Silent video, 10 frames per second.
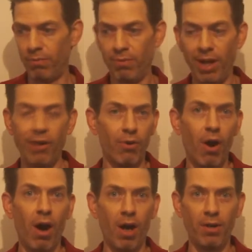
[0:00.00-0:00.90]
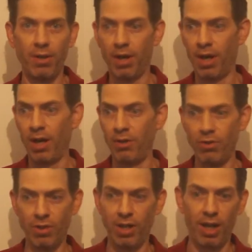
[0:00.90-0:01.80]
later on,
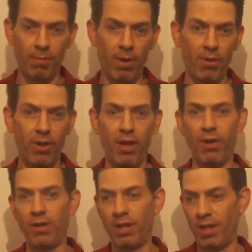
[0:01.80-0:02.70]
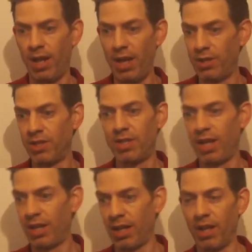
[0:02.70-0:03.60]
usually like a month later, and then the agents
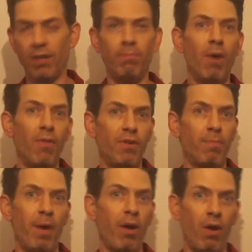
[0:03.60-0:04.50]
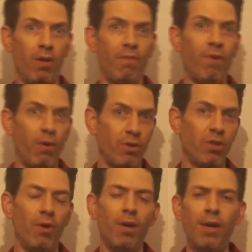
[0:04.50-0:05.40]
take like another month to pay all the folks.
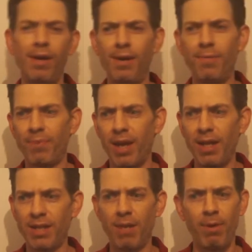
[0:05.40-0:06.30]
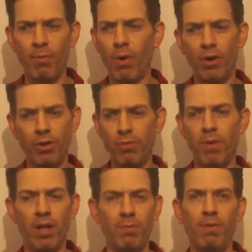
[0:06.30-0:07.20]
So it's going to be 1 or 2
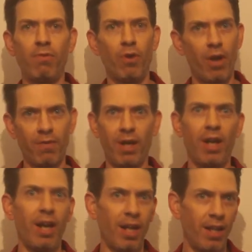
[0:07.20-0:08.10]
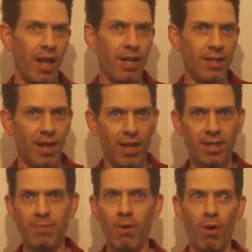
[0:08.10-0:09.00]
months before you ever get any of that
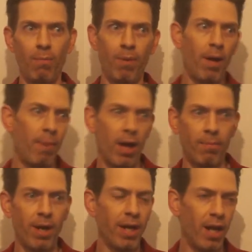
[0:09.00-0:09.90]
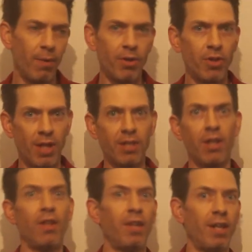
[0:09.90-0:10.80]
small amount of money anyway. So that's
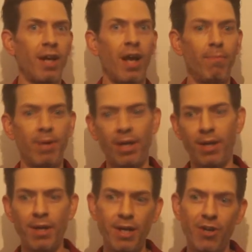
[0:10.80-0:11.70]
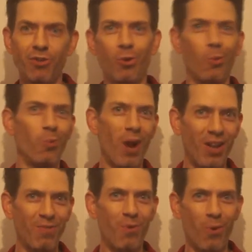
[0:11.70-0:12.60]
another thing to kind of be sort of
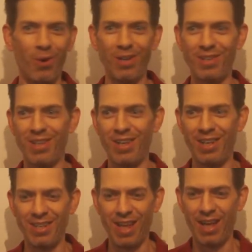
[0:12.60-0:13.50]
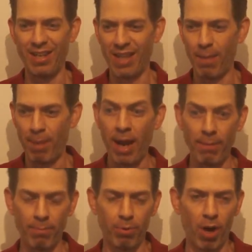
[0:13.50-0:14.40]
ready for is that
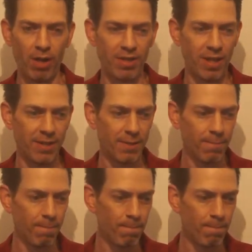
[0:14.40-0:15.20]
payment process.